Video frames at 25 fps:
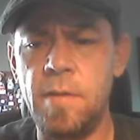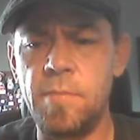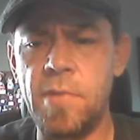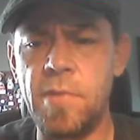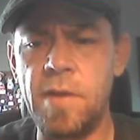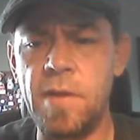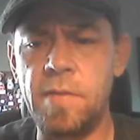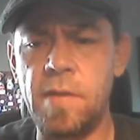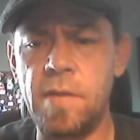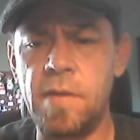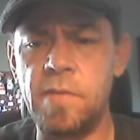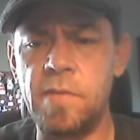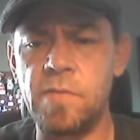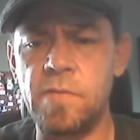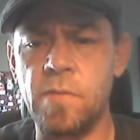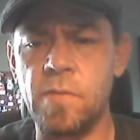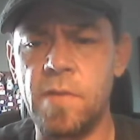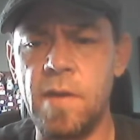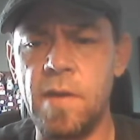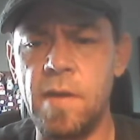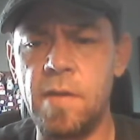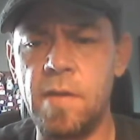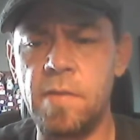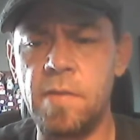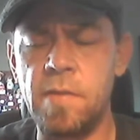pray that he's
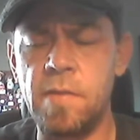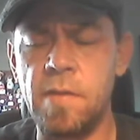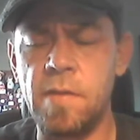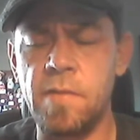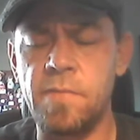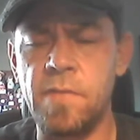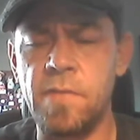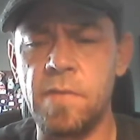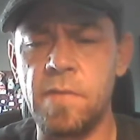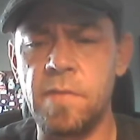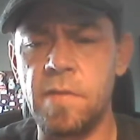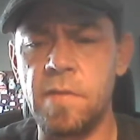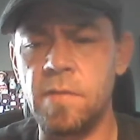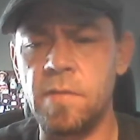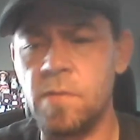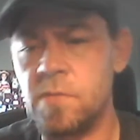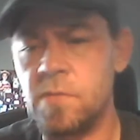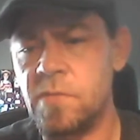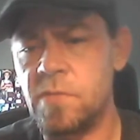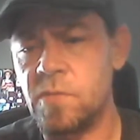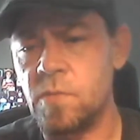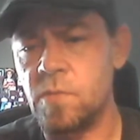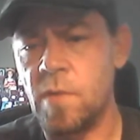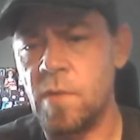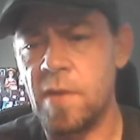okay. That if he did
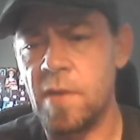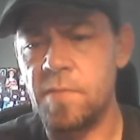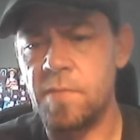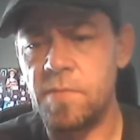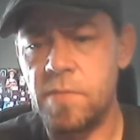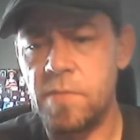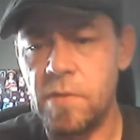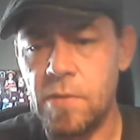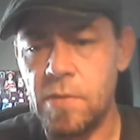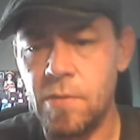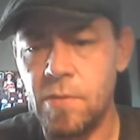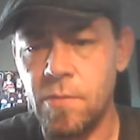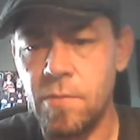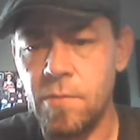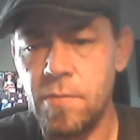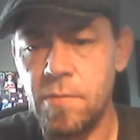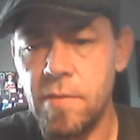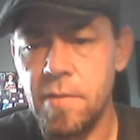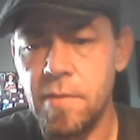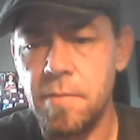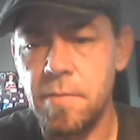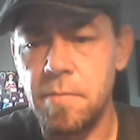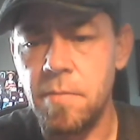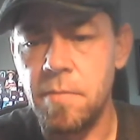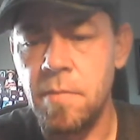lose his wife Nicole,
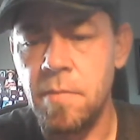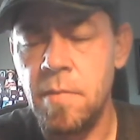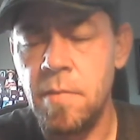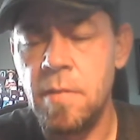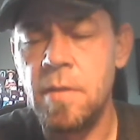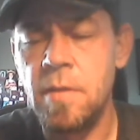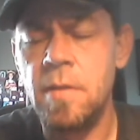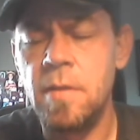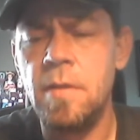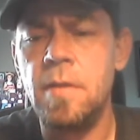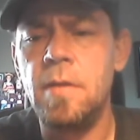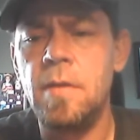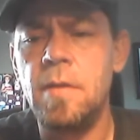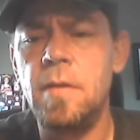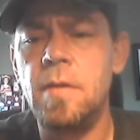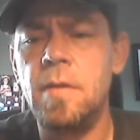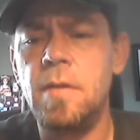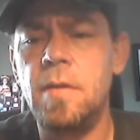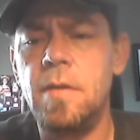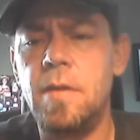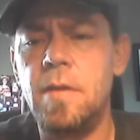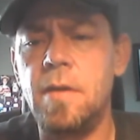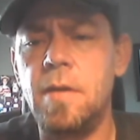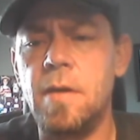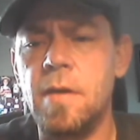that
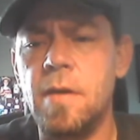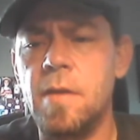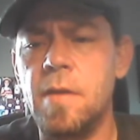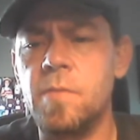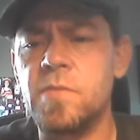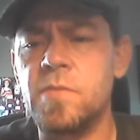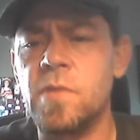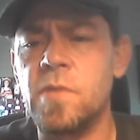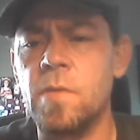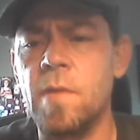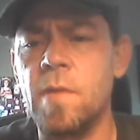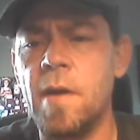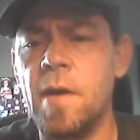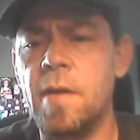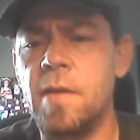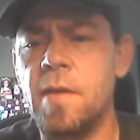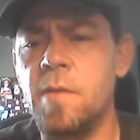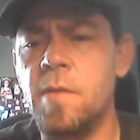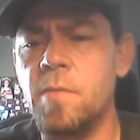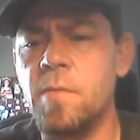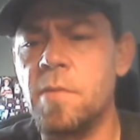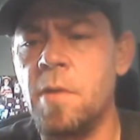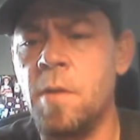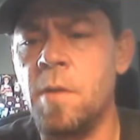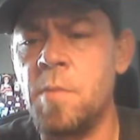he was all right
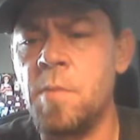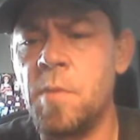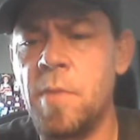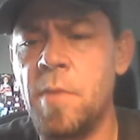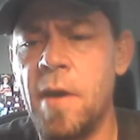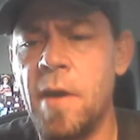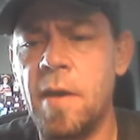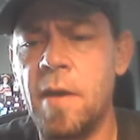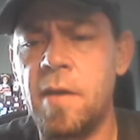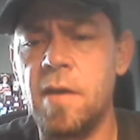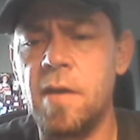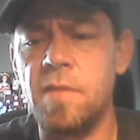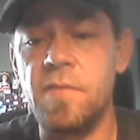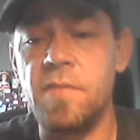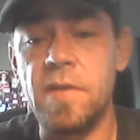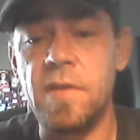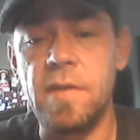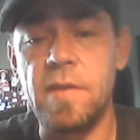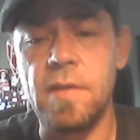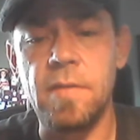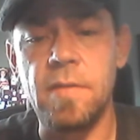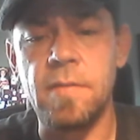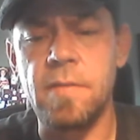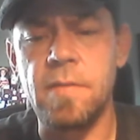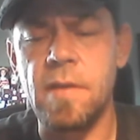and he would call me back, and if he
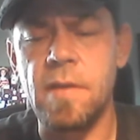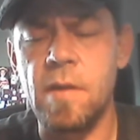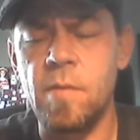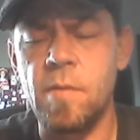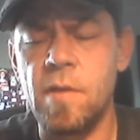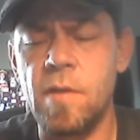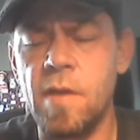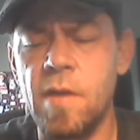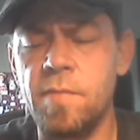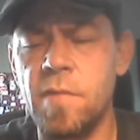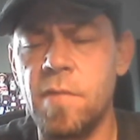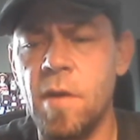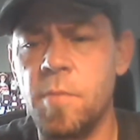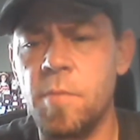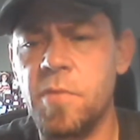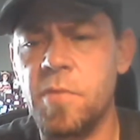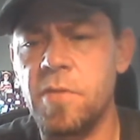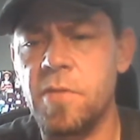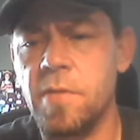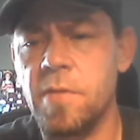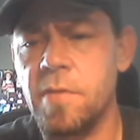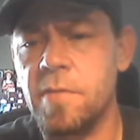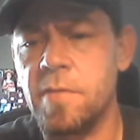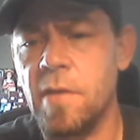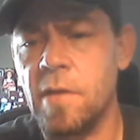didn't, then I would have the
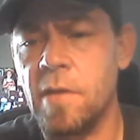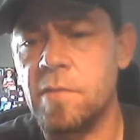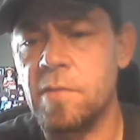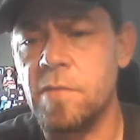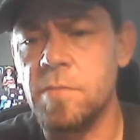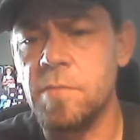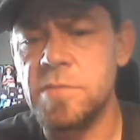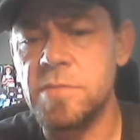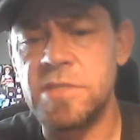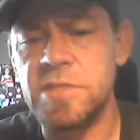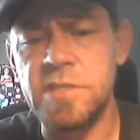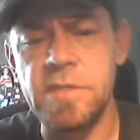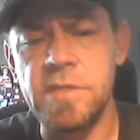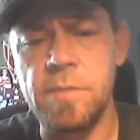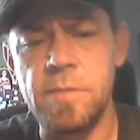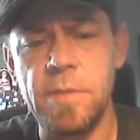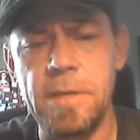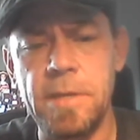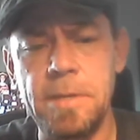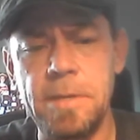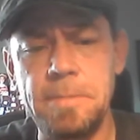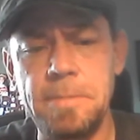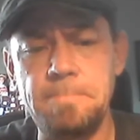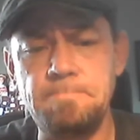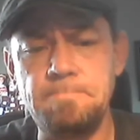opportunity to talk to him and see him
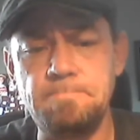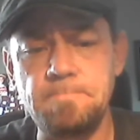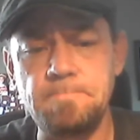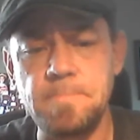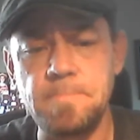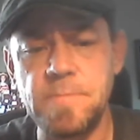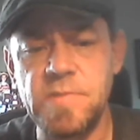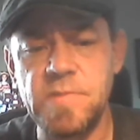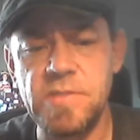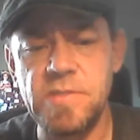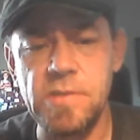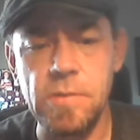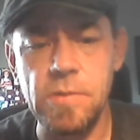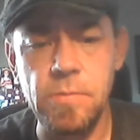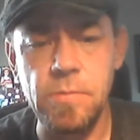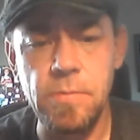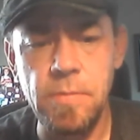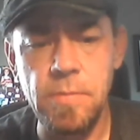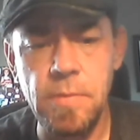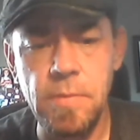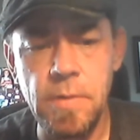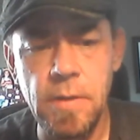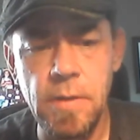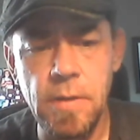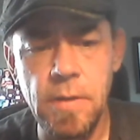again. So,
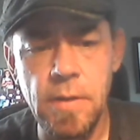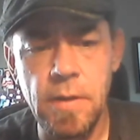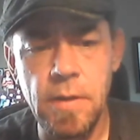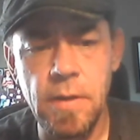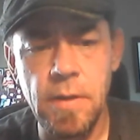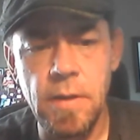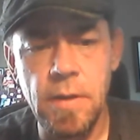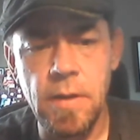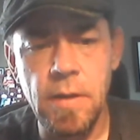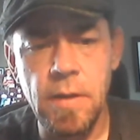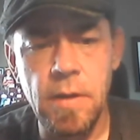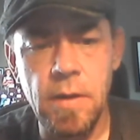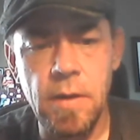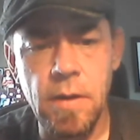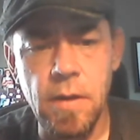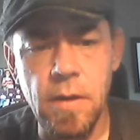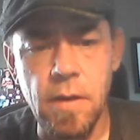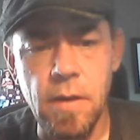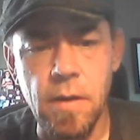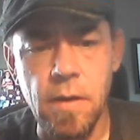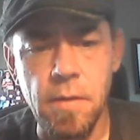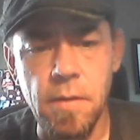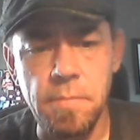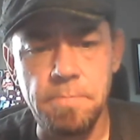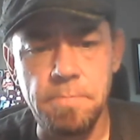
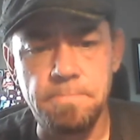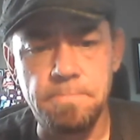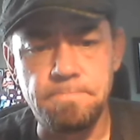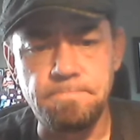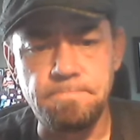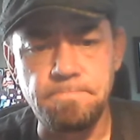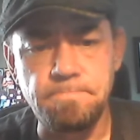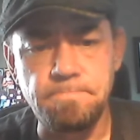um,